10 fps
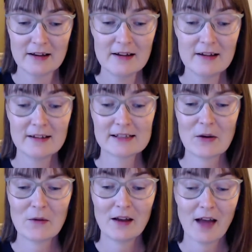
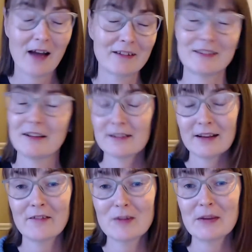So it doesn't
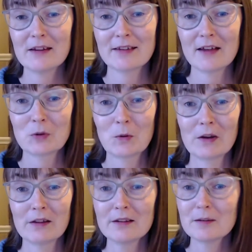have to be essential
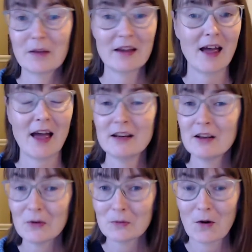oils, but any
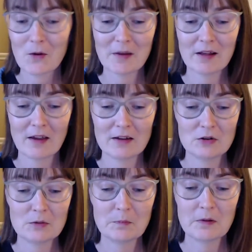aroma that
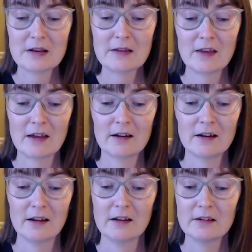you breathe in
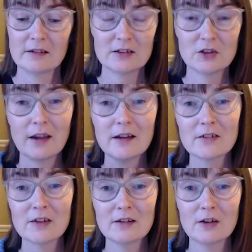is changed
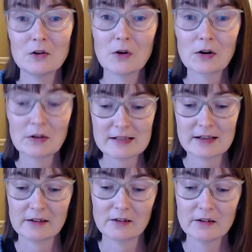into neural
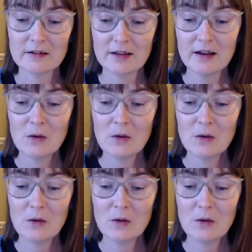signals,